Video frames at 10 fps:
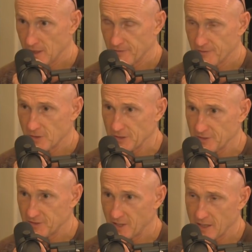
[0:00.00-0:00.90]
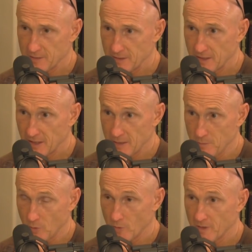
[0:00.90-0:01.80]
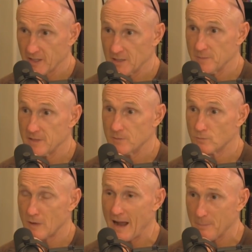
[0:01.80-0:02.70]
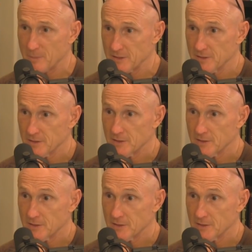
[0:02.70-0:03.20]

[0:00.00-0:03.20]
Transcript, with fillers: if you can stay in the game, or they can be rapid